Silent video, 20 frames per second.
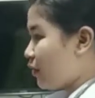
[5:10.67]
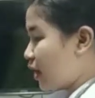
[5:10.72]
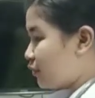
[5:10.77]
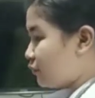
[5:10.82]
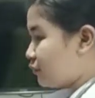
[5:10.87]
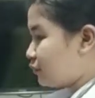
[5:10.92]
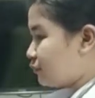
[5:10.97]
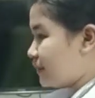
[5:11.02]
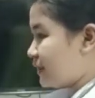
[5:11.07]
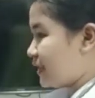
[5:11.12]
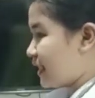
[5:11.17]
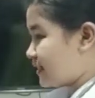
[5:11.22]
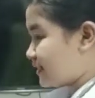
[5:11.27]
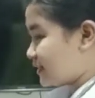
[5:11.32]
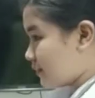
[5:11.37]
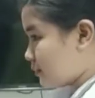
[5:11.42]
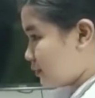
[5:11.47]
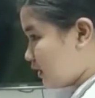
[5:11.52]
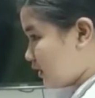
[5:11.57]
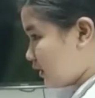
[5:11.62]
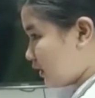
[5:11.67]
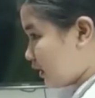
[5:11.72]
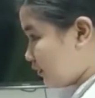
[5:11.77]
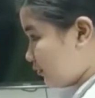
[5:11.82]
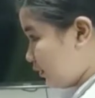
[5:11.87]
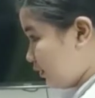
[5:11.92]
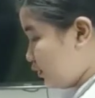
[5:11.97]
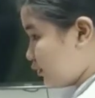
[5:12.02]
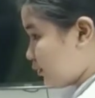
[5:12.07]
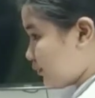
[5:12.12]
I will be examining,
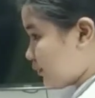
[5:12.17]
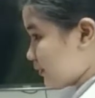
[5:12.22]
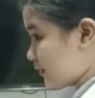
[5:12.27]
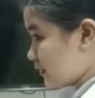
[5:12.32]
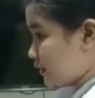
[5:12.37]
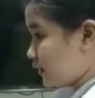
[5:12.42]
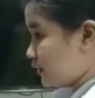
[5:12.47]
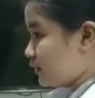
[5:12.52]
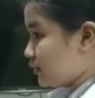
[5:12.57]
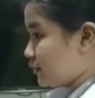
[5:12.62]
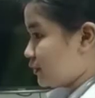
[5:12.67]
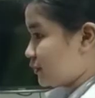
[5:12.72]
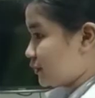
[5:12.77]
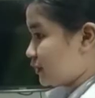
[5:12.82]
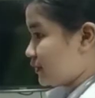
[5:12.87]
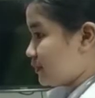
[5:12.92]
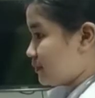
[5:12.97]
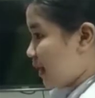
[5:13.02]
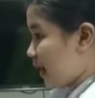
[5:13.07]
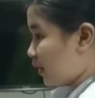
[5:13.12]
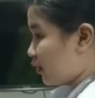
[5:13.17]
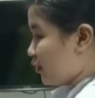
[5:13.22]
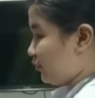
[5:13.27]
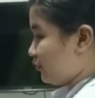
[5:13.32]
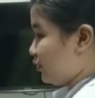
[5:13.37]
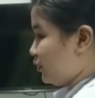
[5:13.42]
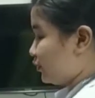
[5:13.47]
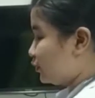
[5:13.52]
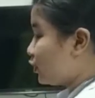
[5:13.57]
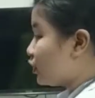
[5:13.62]
Kevin, your posterior or the back
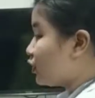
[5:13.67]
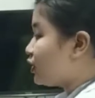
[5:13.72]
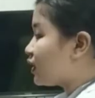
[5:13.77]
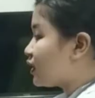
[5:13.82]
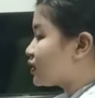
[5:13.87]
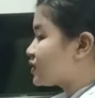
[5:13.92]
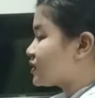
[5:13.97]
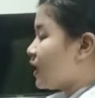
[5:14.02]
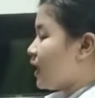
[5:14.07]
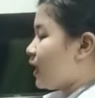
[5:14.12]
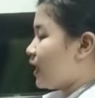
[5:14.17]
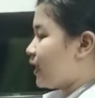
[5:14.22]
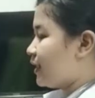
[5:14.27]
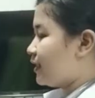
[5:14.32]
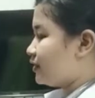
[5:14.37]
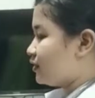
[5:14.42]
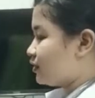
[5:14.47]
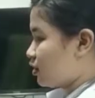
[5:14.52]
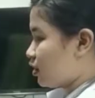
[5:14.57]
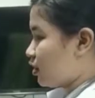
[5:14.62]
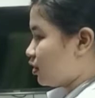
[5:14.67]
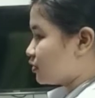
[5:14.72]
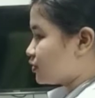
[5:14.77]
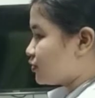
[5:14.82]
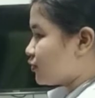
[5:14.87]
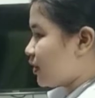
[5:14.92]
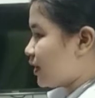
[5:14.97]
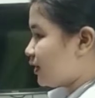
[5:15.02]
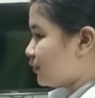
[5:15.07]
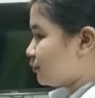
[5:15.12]
of your thorax and lung.
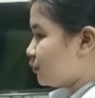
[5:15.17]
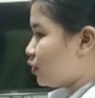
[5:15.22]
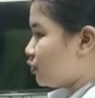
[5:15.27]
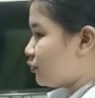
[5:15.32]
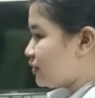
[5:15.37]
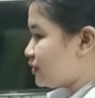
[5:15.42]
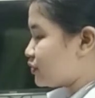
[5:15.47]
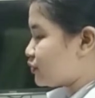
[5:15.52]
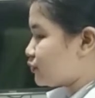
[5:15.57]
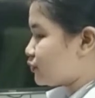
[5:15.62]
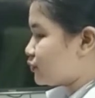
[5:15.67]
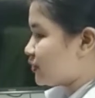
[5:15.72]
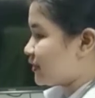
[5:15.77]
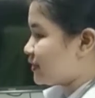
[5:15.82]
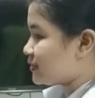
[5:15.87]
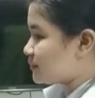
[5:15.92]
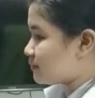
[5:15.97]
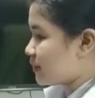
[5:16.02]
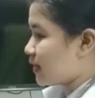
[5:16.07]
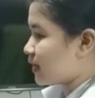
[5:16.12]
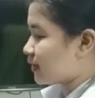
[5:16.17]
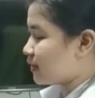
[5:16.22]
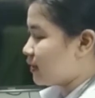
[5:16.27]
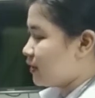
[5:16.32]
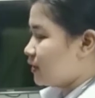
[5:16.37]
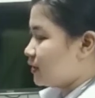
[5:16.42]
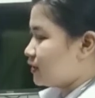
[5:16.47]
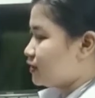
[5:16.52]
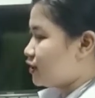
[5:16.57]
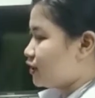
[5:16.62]
So I am going to inspect
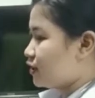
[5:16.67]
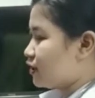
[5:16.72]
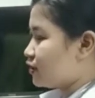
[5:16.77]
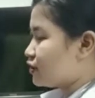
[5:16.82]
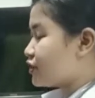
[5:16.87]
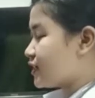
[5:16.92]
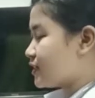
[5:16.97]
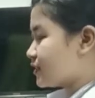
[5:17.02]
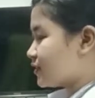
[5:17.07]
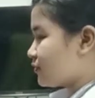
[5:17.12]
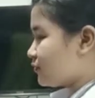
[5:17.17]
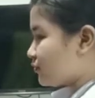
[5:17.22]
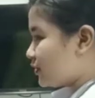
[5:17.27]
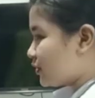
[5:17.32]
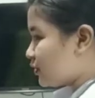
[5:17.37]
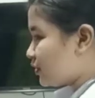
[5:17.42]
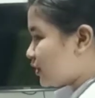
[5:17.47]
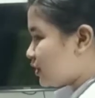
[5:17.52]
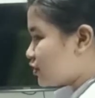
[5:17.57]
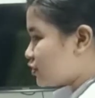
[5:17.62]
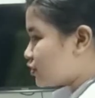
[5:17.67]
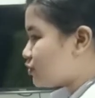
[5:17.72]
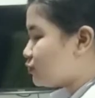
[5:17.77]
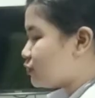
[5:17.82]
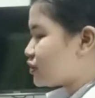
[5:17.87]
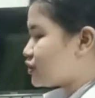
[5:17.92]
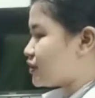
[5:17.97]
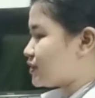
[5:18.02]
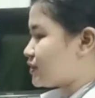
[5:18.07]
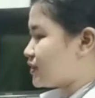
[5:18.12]
the chest configuration,
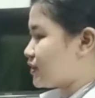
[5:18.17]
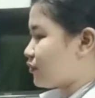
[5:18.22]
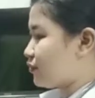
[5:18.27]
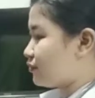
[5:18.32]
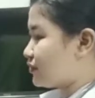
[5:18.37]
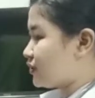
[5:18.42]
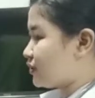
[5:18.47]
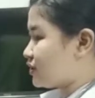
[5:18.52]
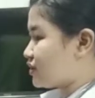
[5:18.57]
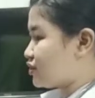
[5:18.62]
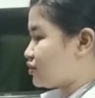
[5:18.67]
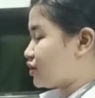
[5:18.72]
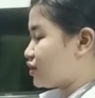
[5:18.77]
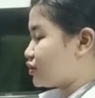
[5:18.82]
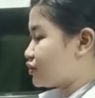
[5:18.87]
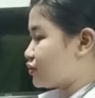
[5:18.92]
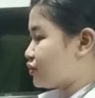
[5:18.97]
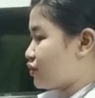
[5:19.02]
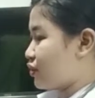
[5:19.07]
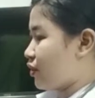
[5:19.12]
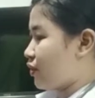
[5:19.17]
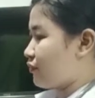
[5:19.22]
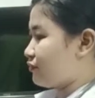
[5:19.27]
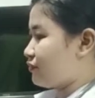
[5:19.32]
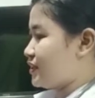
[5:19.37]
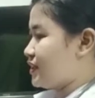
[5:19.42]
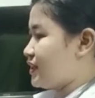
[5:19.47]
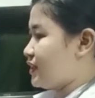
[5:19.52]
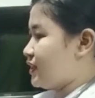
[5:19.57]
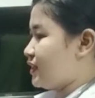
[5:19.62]
which is the overall structure of
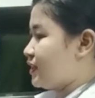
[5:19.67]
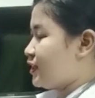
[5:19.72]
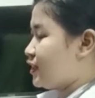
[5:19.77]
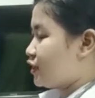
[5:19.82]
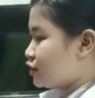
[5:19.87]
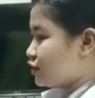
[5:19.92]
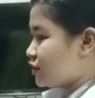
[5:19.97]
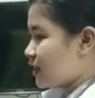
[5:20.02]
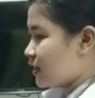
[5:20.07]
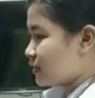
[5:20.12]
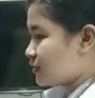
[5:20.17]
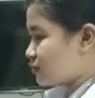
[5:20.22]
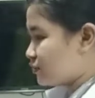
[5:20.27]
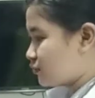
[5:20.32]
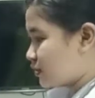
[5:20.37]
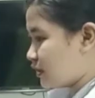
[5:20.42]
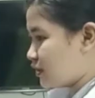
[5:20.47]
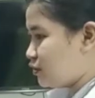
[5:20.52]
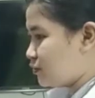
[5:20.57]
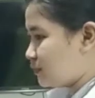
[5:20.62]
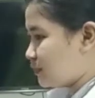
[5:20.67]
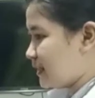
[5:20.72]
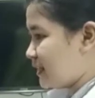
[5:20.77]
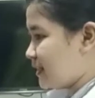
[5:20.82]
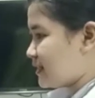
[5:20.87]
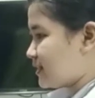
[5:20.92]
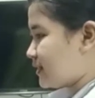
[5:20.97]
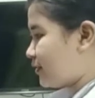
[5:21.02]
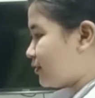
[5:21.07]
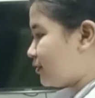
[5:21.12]
the chest. So can you
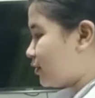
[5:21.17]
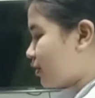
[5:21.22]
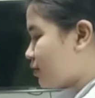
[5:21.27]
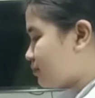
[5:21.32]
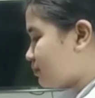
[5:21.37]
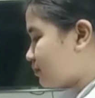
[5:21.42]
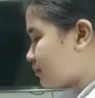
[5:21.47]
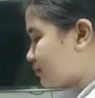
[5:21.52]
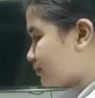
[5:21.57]
please stand up?